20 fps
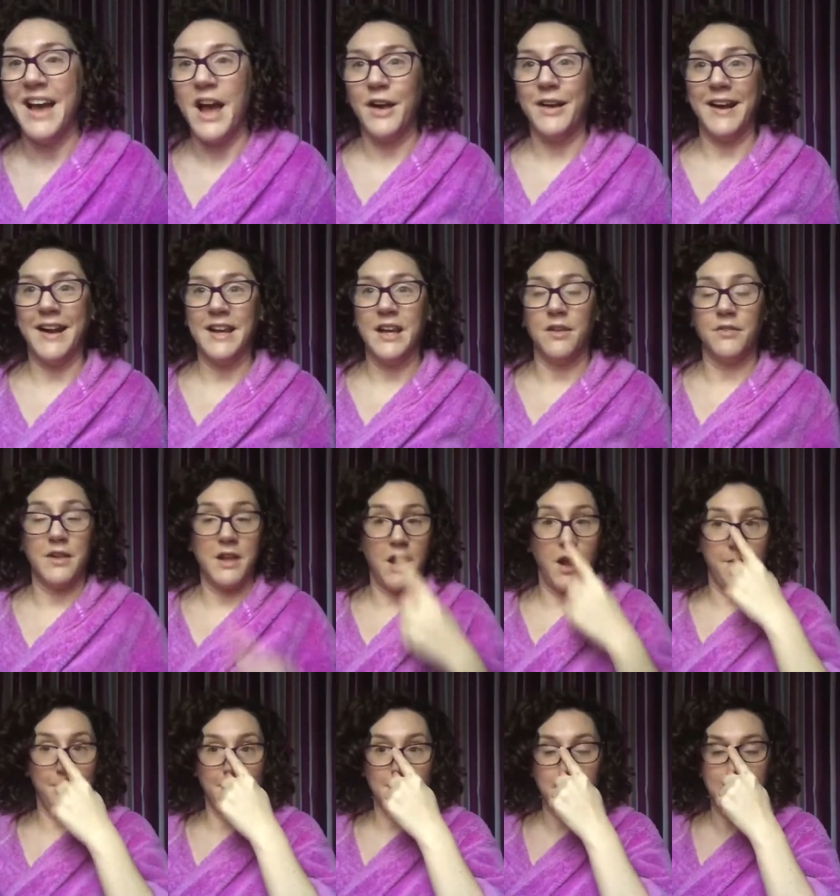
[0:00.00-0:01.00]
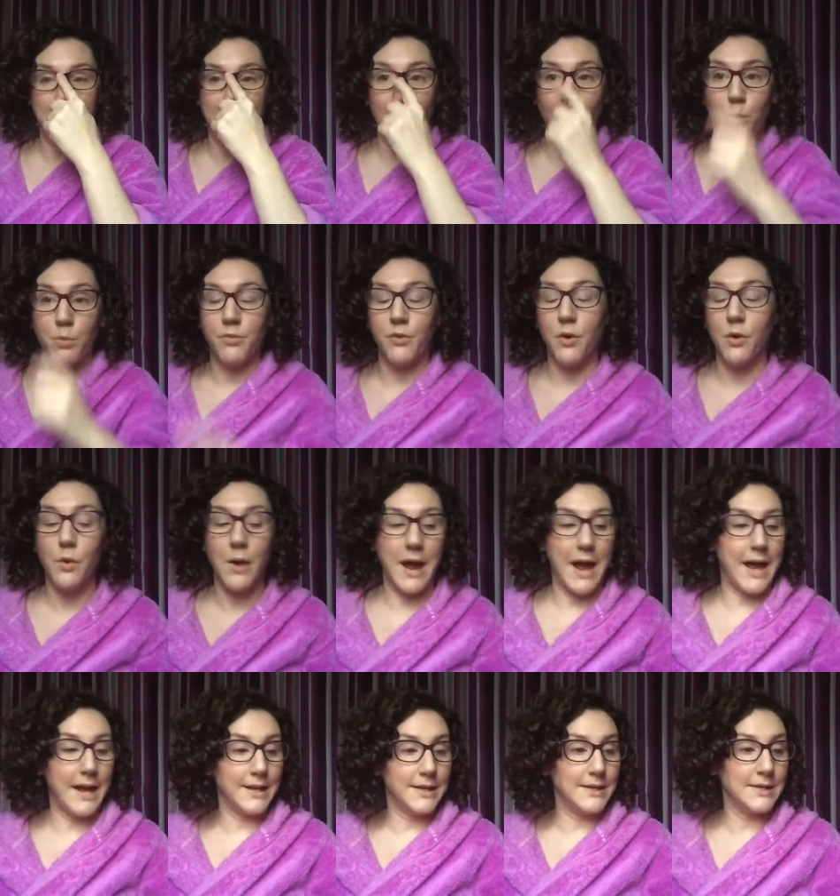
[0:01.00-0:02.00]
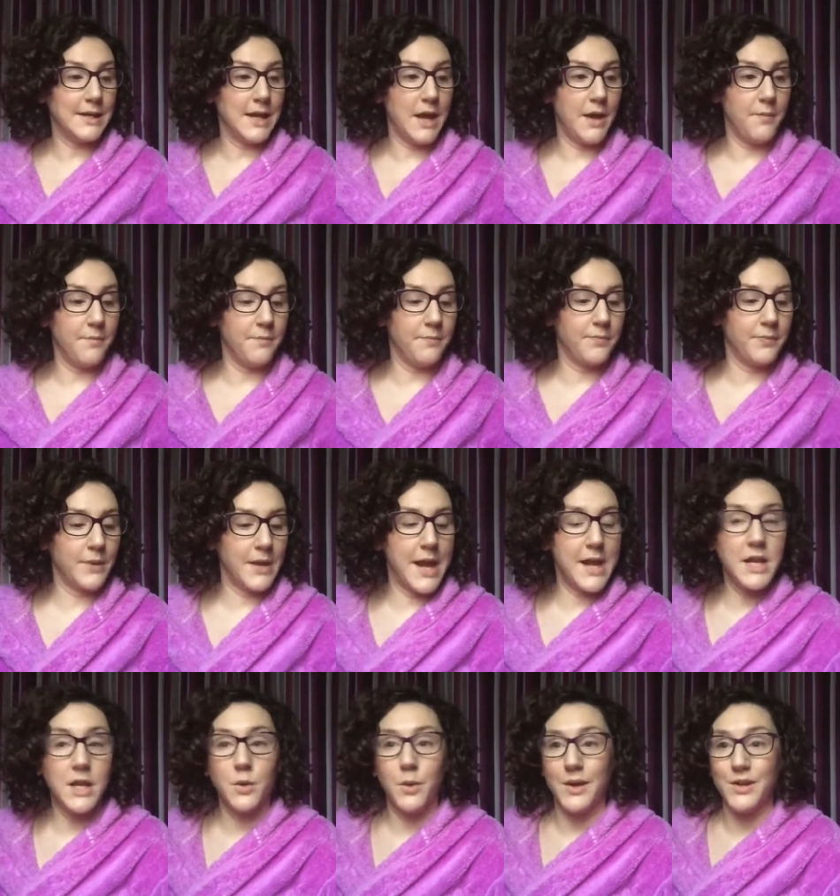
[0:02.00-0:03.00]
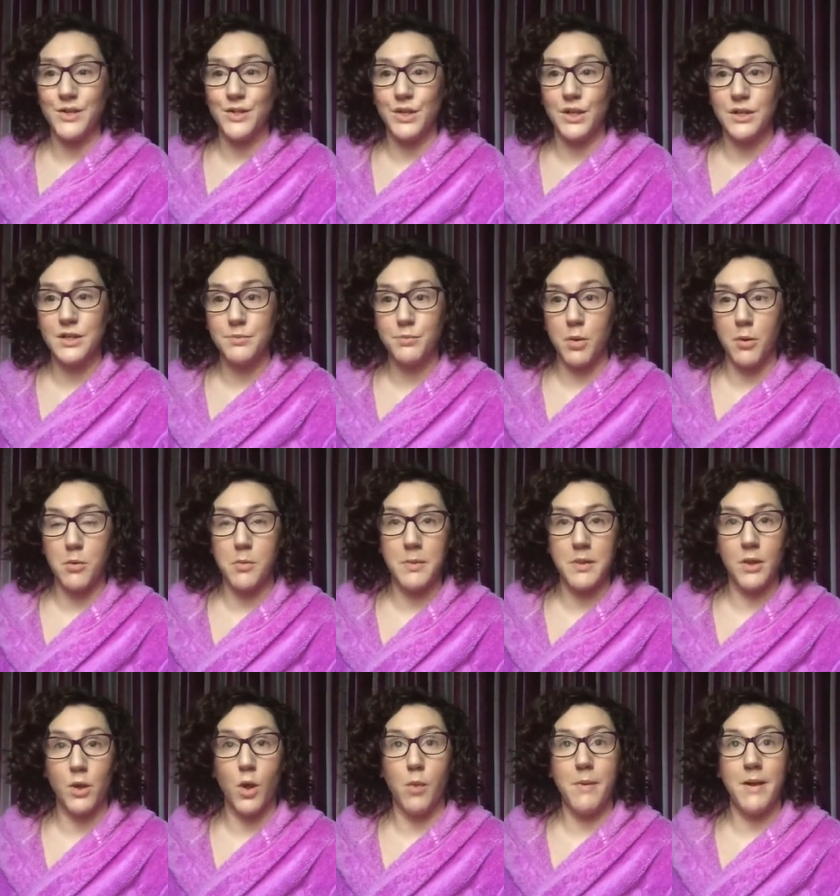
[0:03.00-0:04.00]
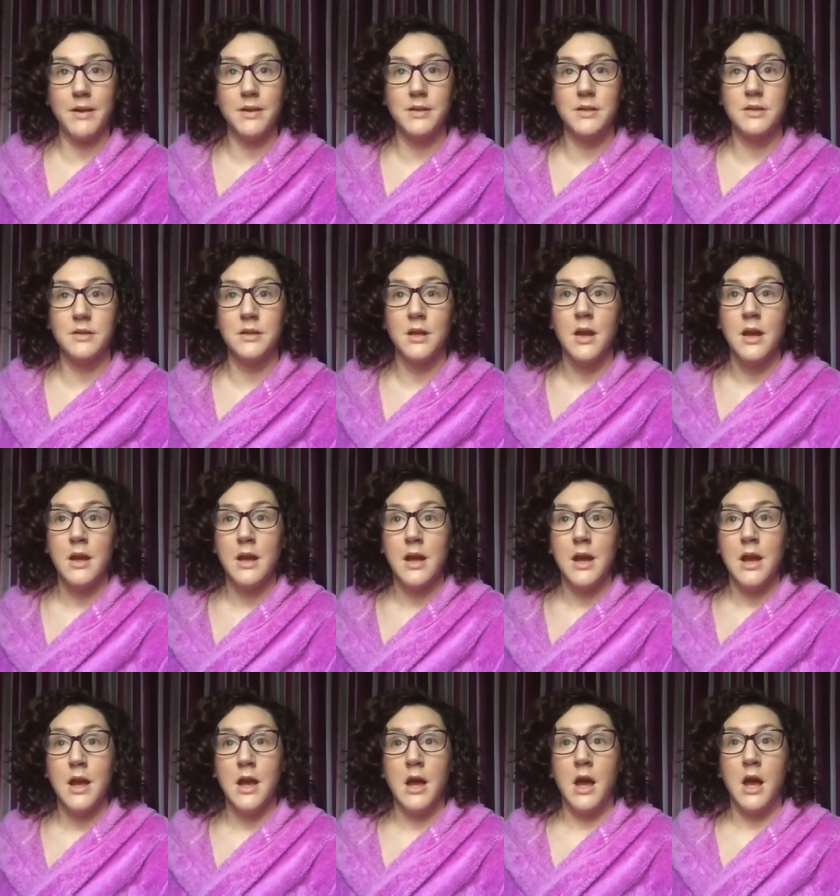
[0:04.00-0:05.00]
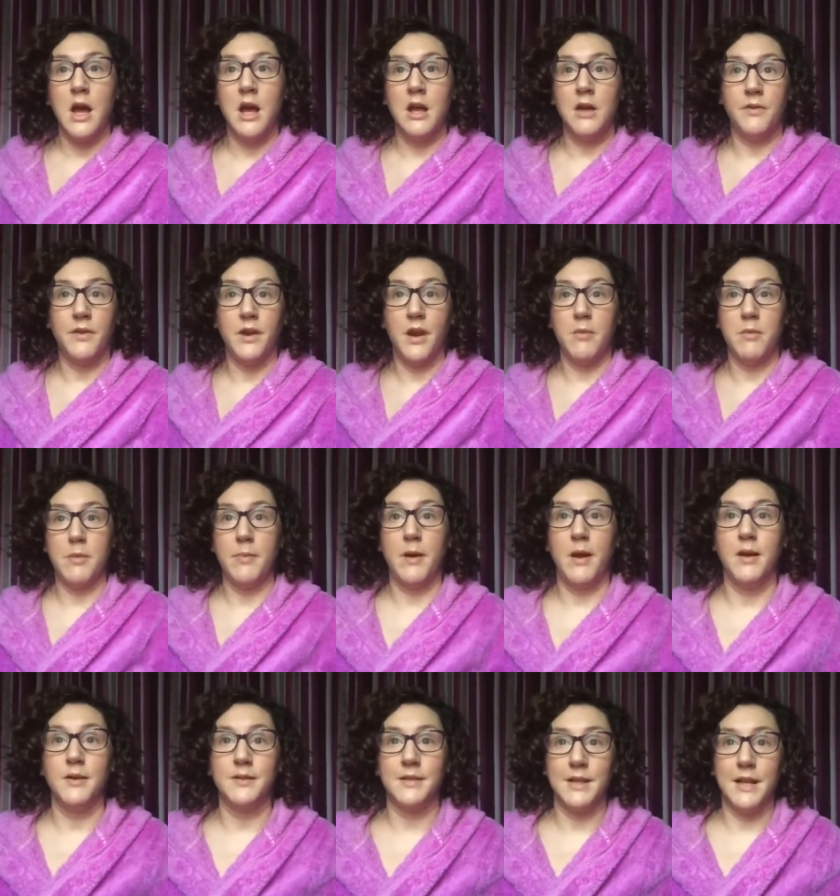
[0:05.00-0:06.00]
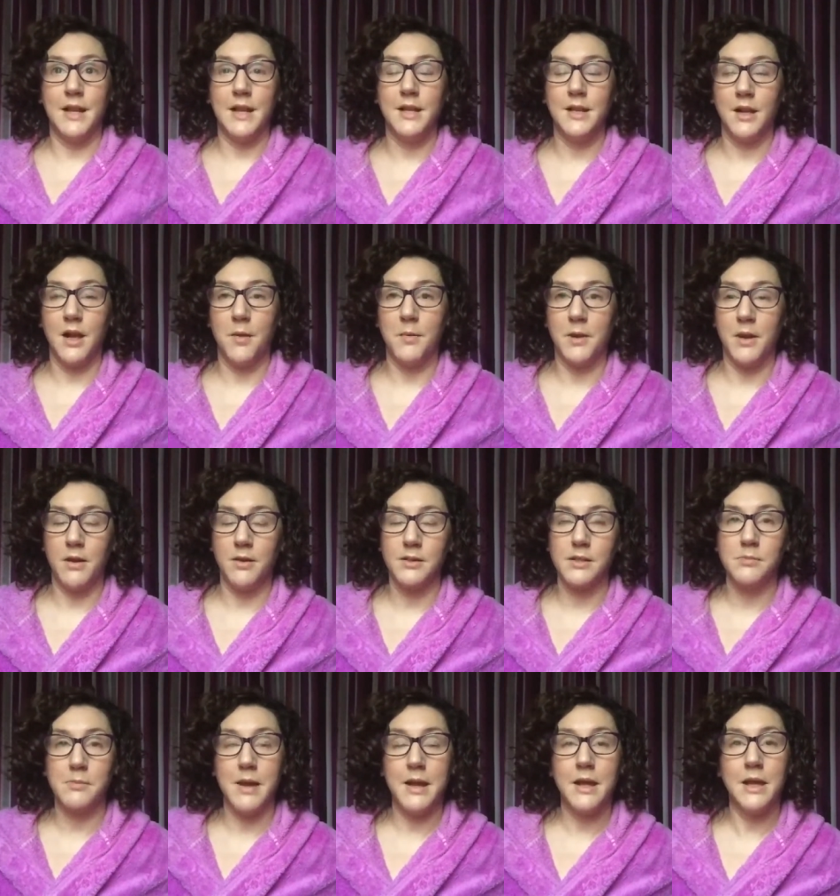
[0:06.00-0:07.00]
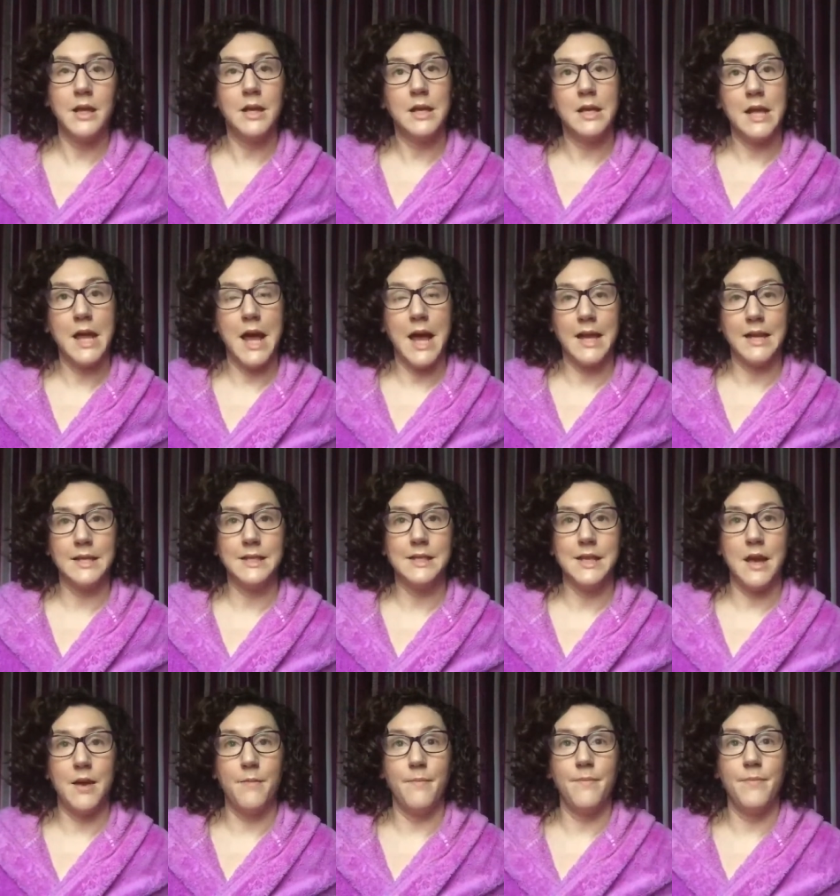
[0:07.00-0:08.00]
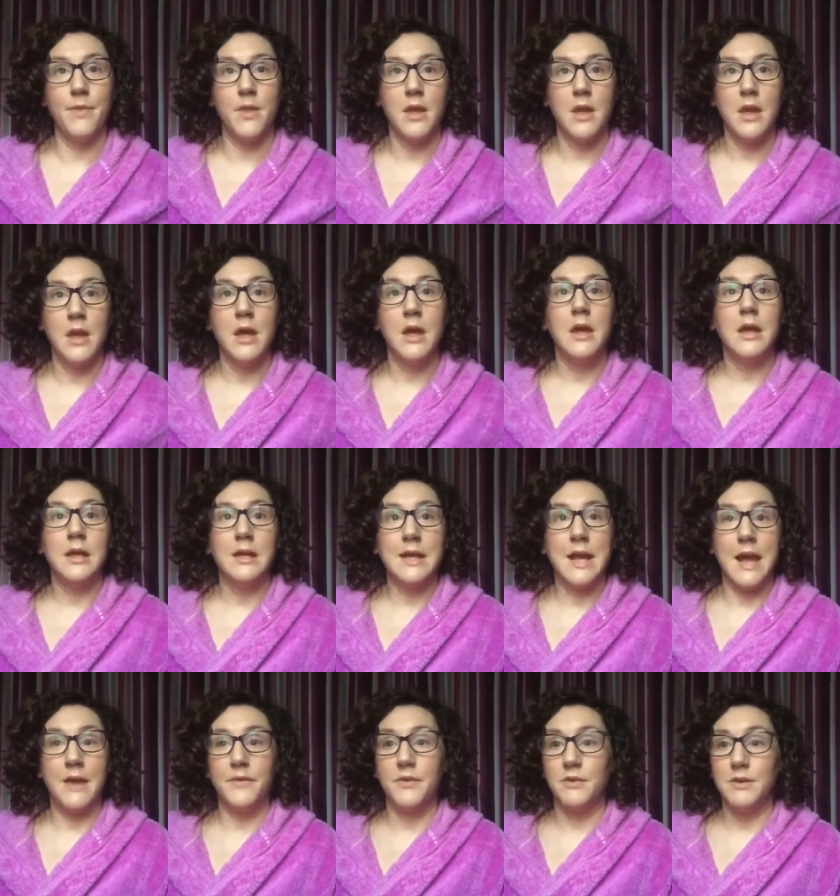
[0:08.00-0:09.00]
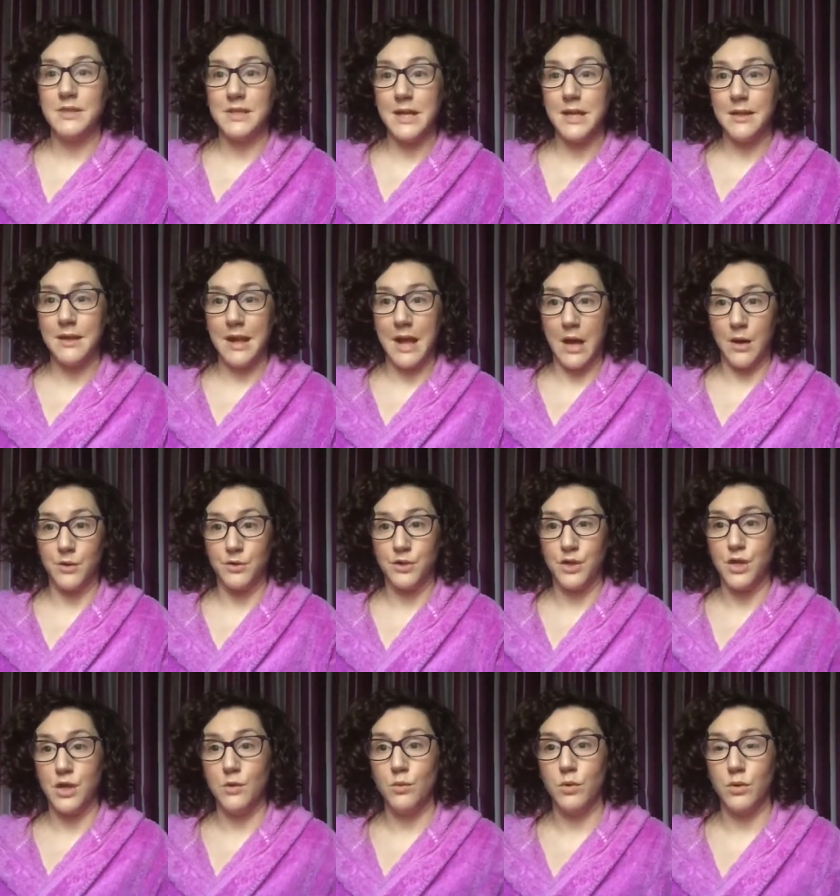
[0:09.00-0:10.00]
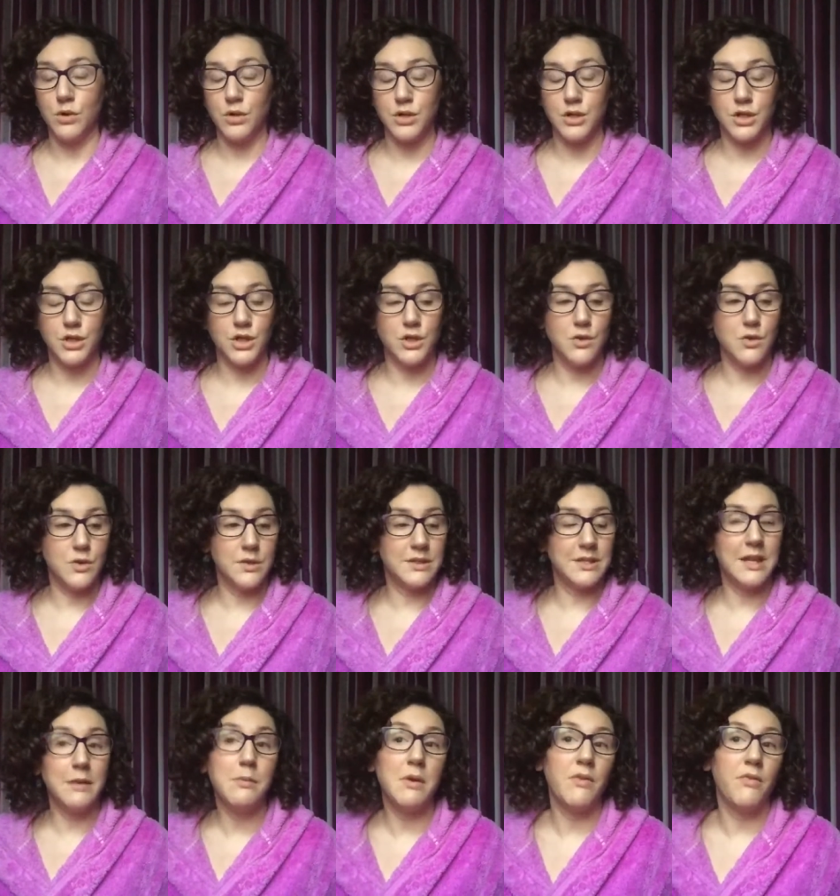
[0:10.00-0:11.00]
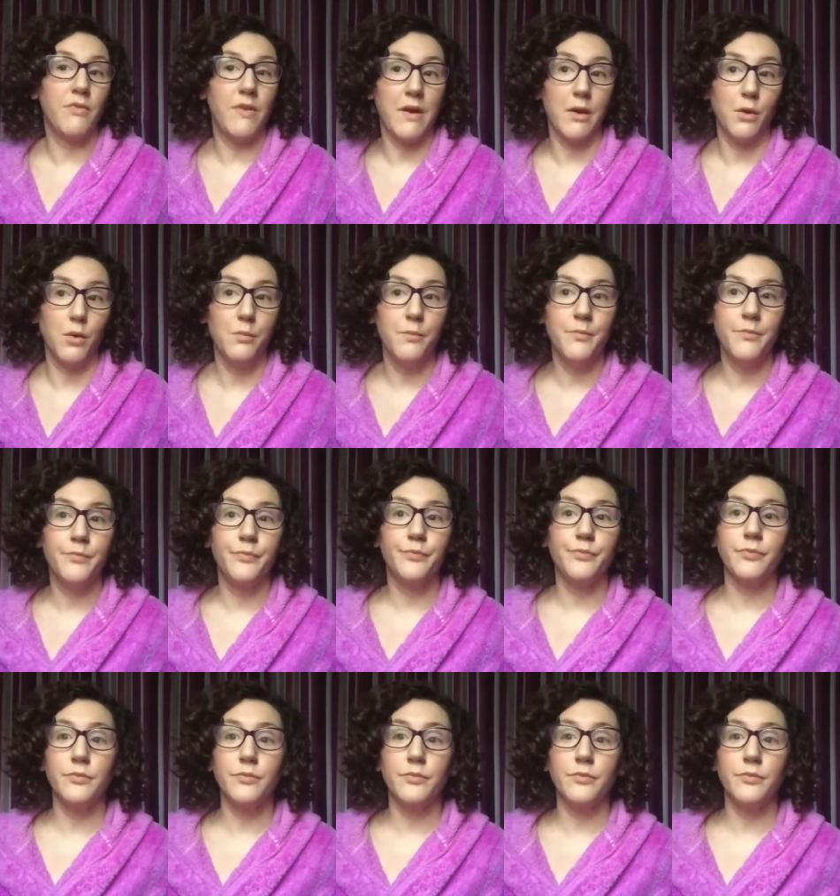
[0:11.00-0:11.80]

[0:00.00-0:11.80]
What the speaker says: Okay, lovely. I hope that's been helpful. And any questions, put them in the comments. If you know me personally, come and ask me. And yeah, if there is anything else that you want to see me film,